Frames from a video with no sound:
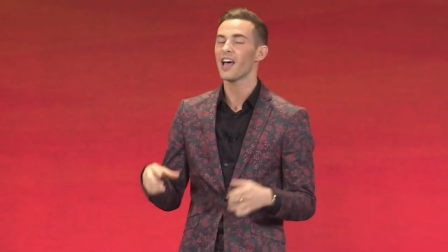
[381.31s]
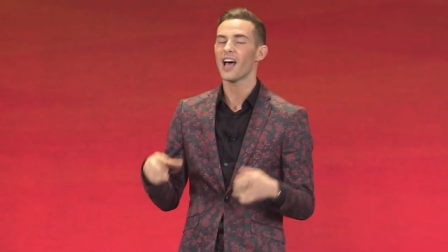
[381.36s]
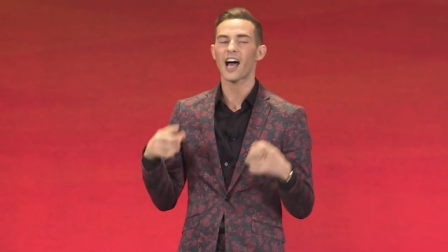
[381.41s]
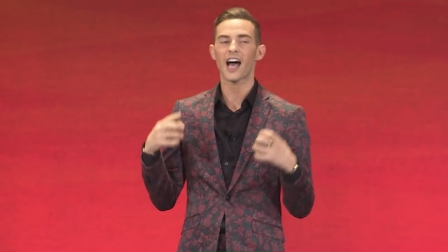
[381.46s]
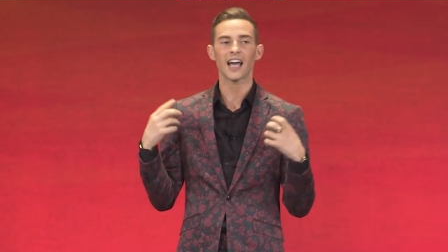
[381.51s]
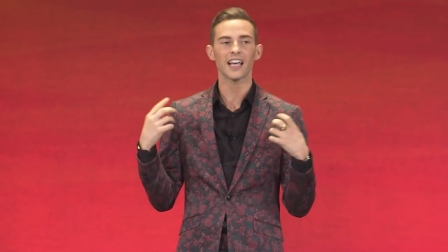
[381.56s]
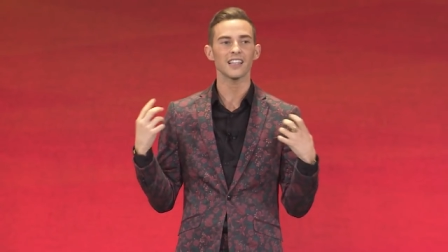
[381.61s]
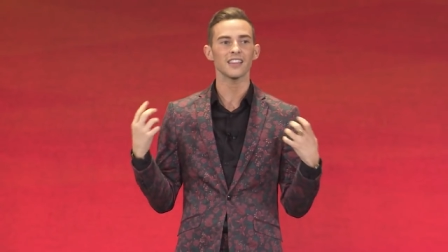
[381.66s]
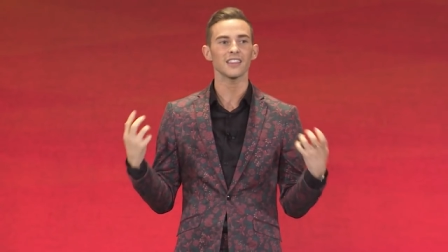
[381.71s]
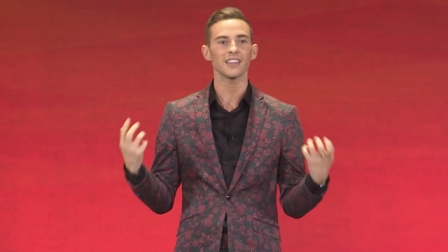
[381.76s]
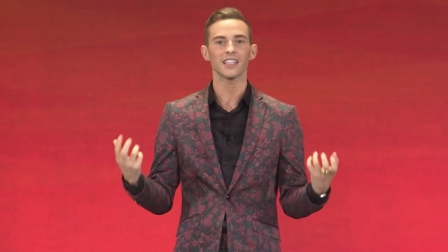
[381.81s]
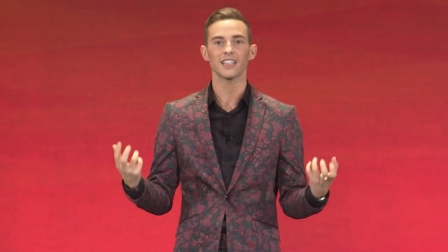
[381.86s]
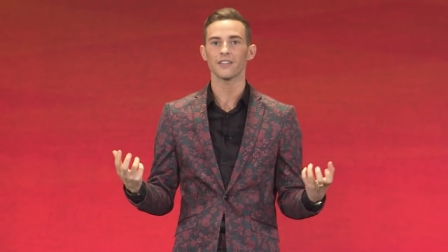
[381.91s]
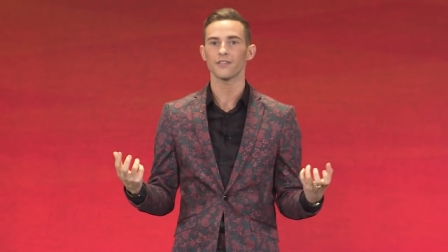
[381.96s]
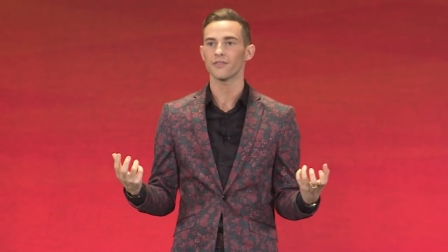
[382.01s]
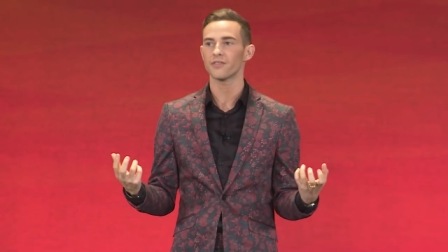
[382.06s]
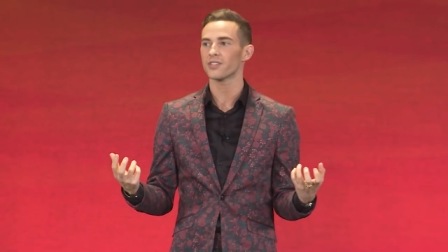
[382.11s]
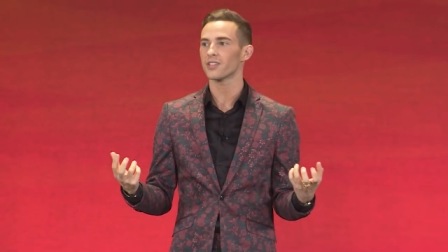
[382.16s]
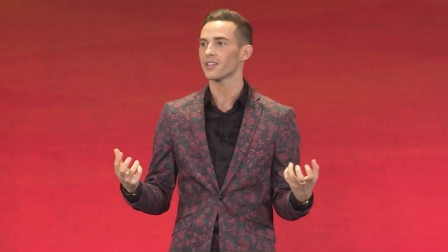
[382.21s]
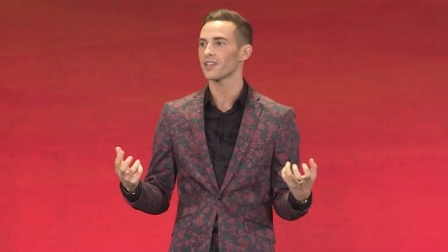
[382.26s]
I
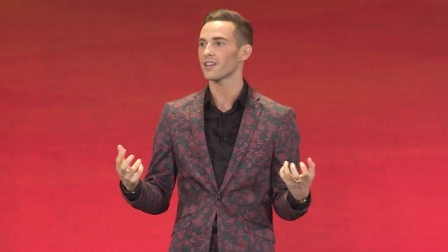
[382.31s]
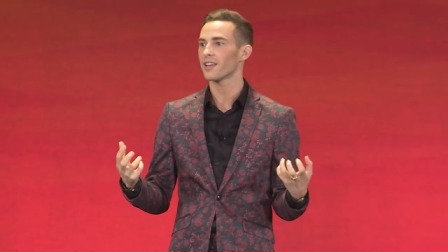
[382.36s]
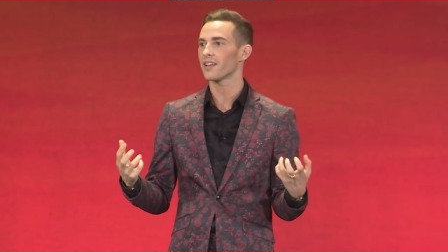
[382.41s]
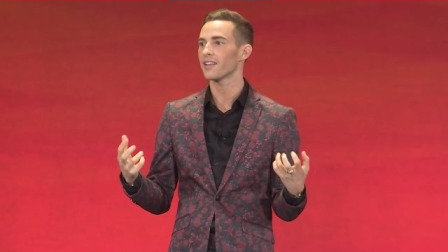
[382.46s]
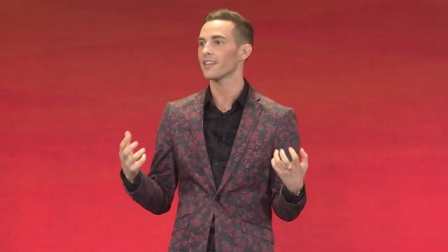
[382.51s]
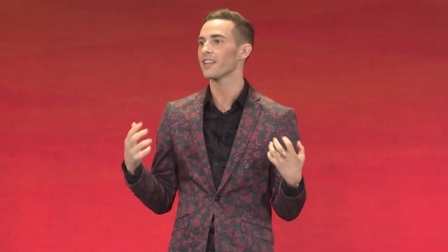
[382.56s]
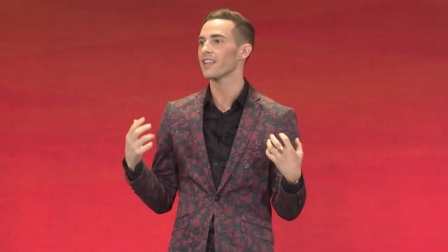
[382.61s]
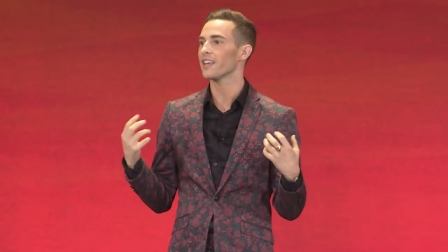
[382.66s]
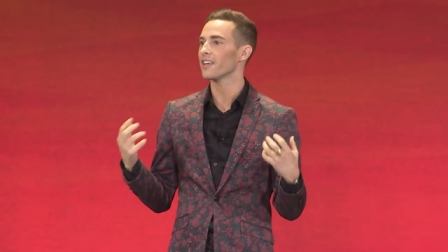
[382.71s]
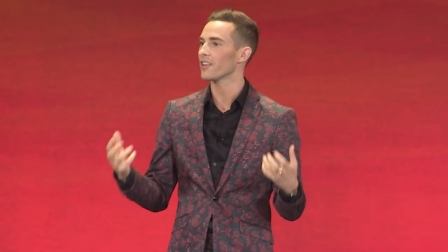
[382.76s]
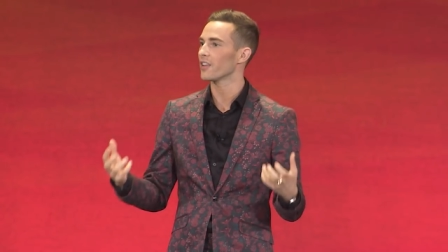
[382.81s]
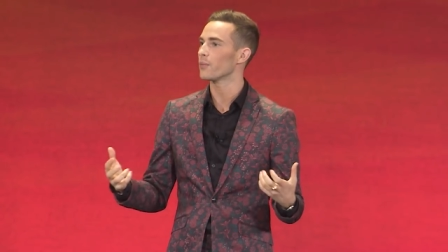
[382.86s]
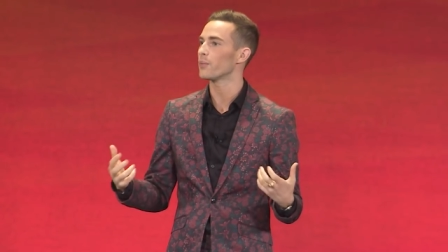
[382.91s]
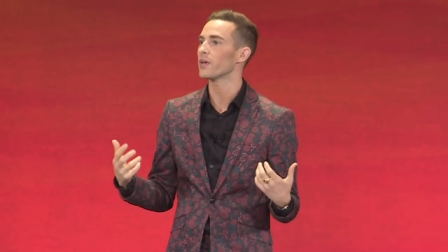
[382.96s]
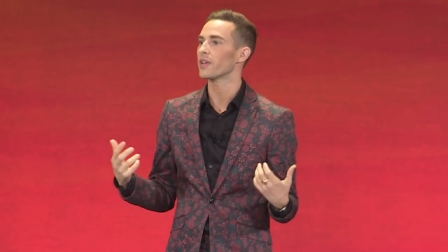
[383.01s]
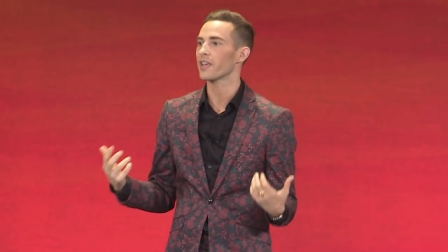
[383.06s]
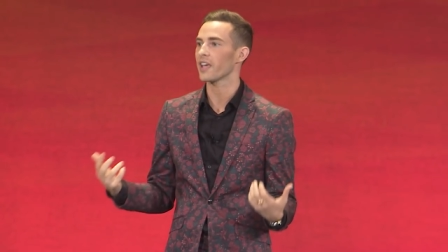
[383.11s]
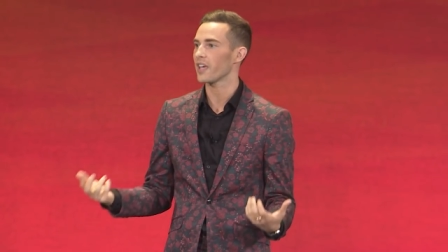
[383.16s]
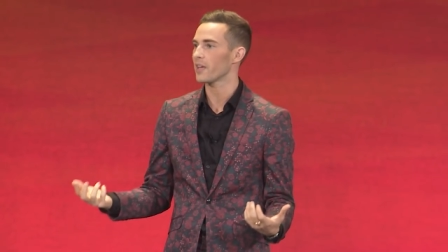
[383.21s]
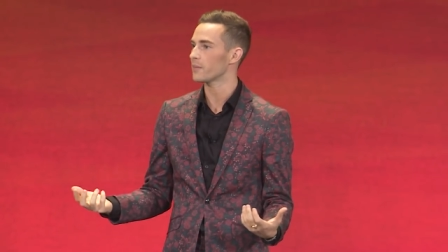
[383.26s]
lived the
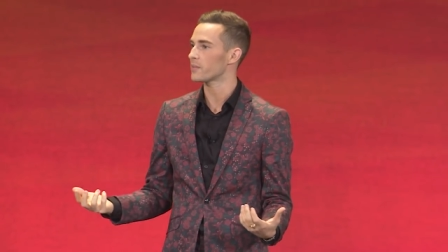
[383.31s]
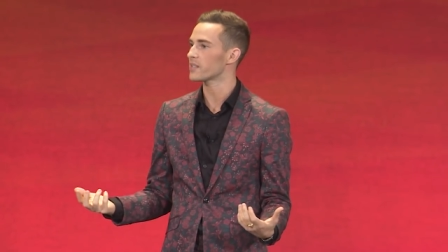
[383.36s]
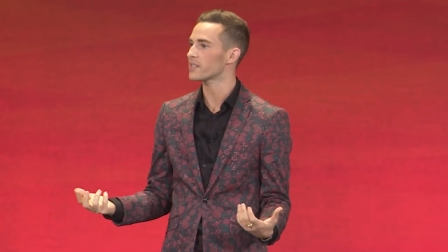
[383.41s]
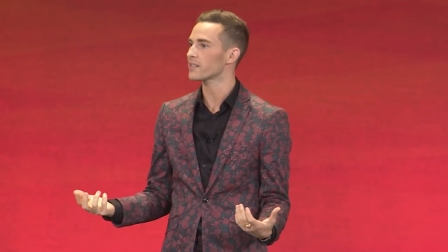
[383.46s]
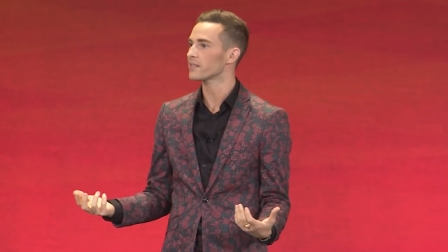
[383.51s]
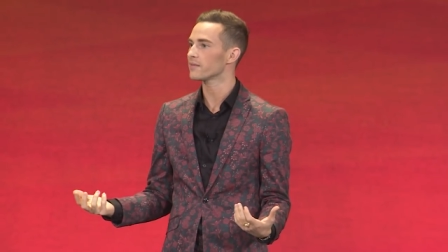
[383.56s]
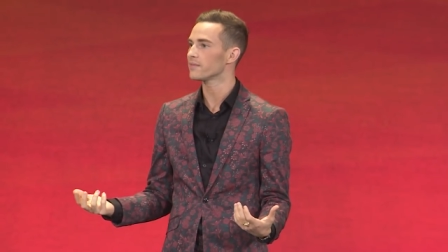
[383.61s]
Olympic Games.